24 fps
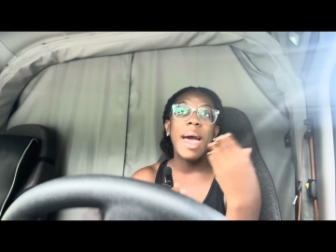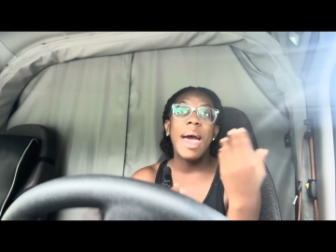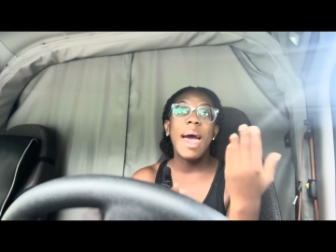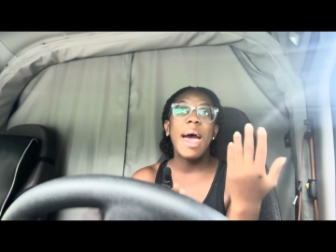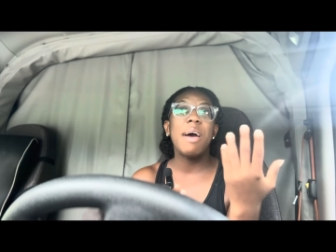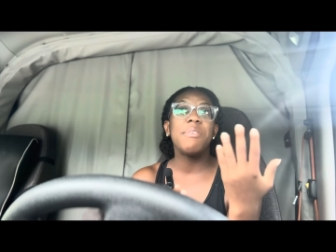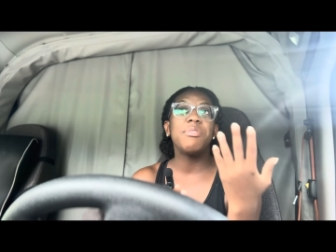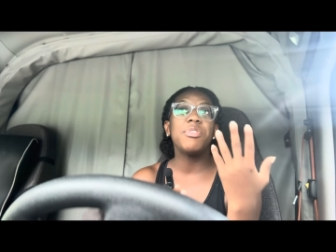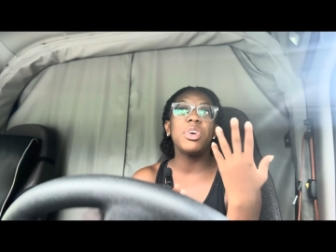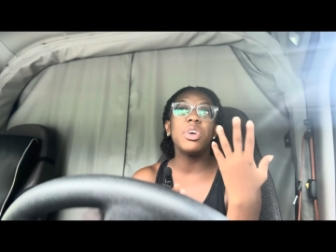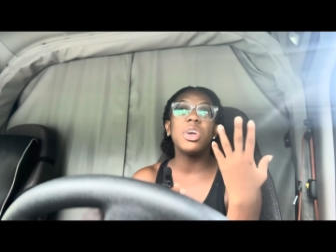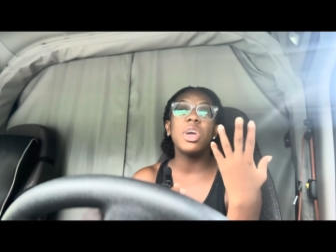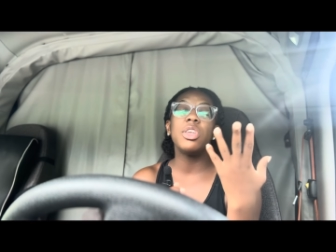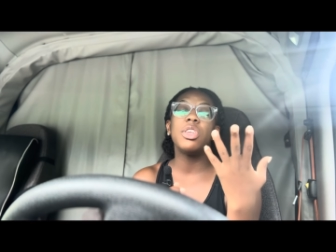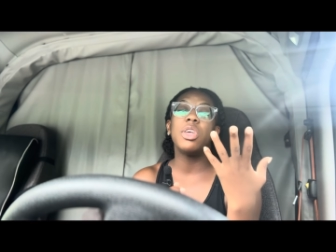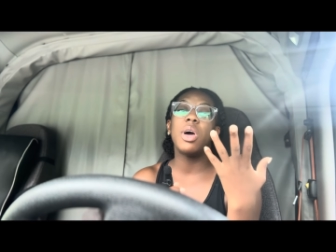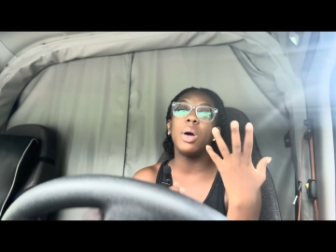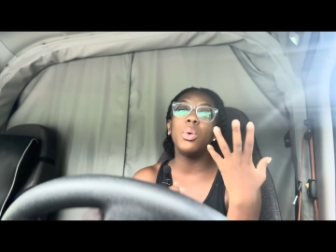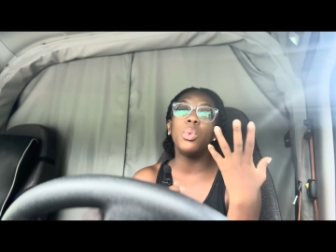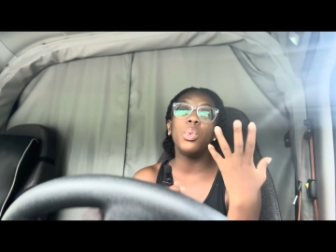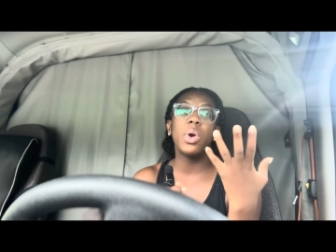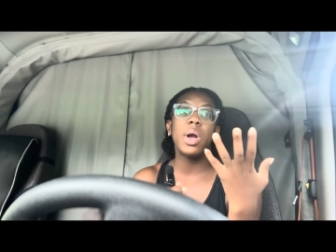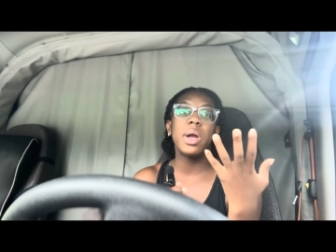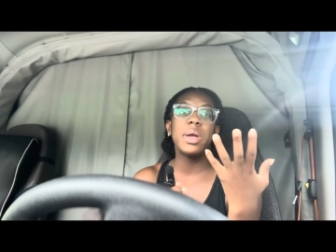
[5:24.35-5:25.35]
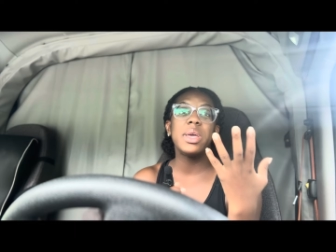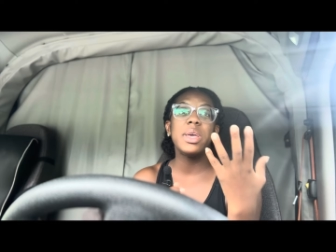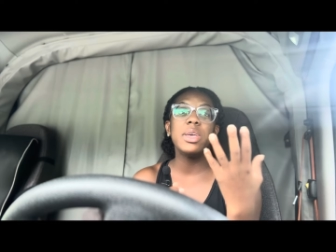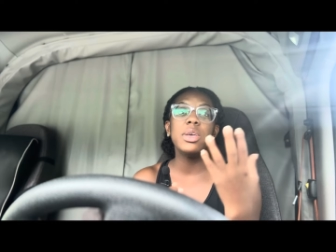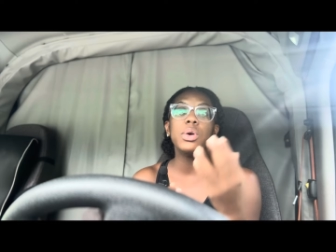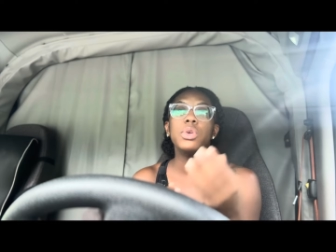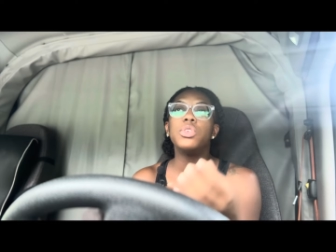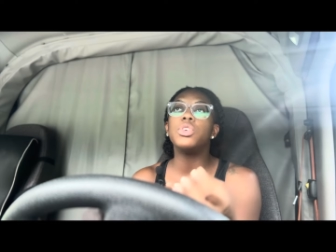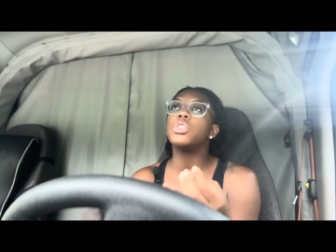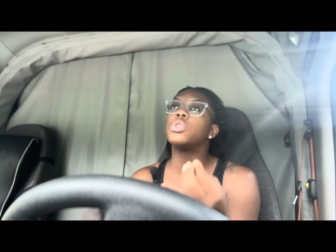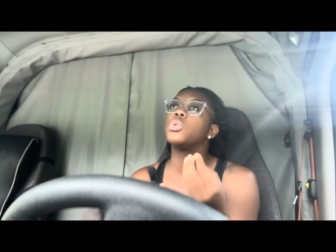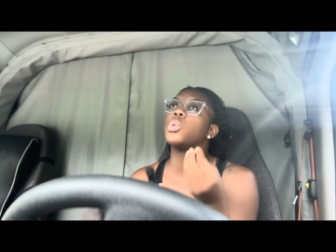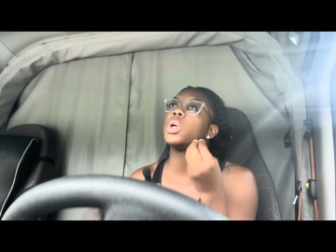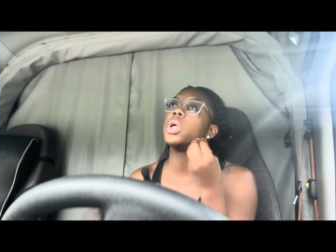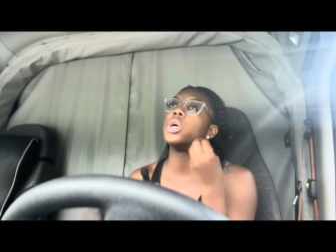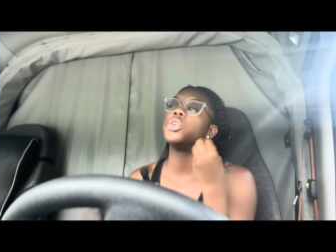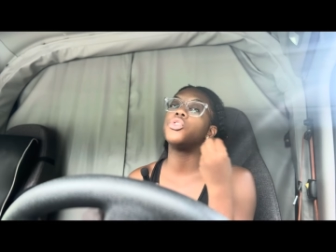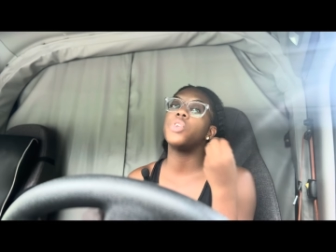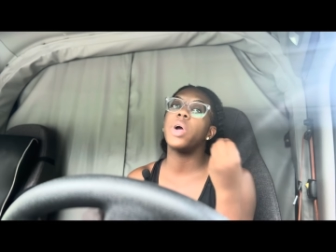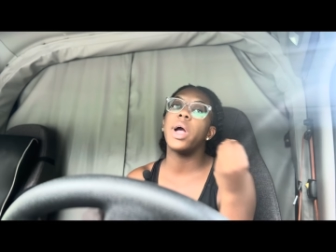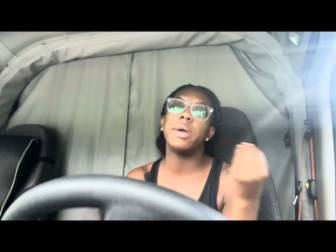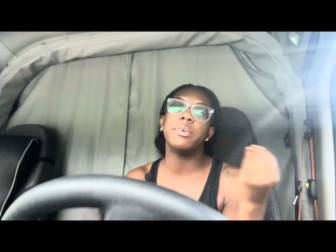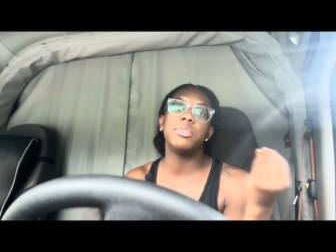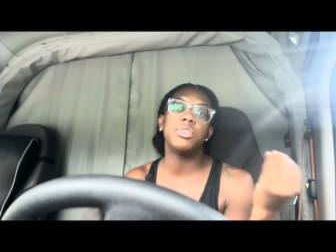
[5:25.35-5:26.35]
after you're done working, you just want to
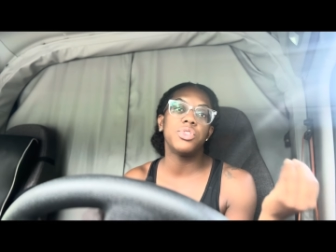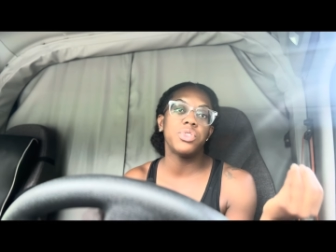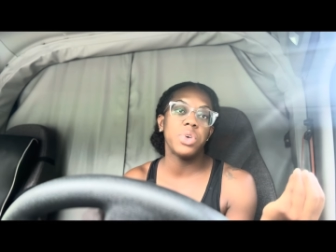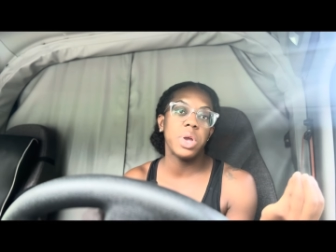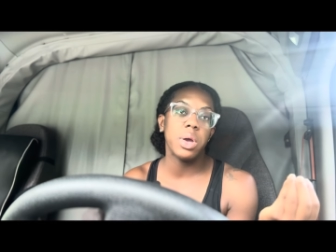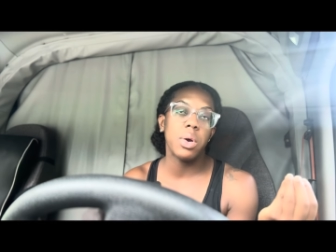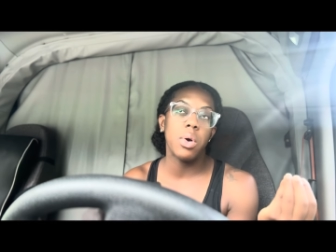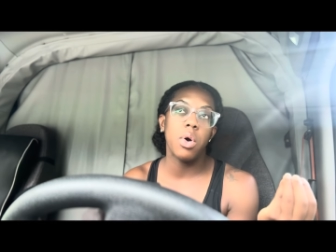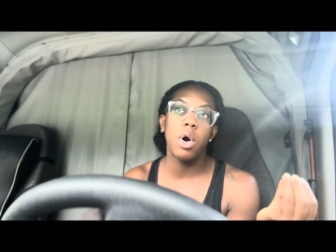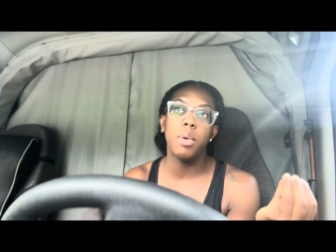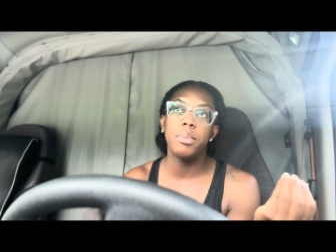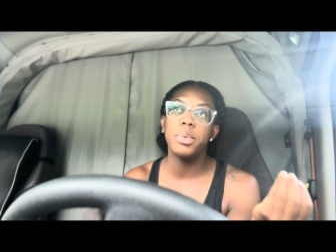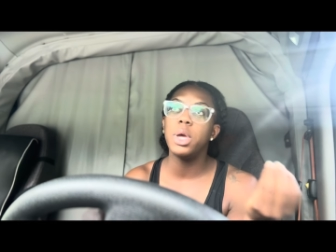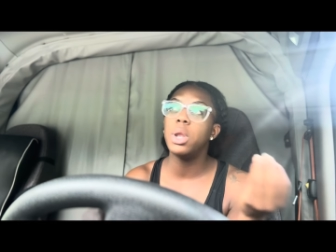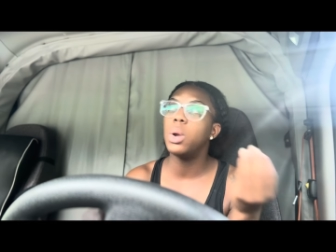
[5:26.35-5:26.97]
drive straight home.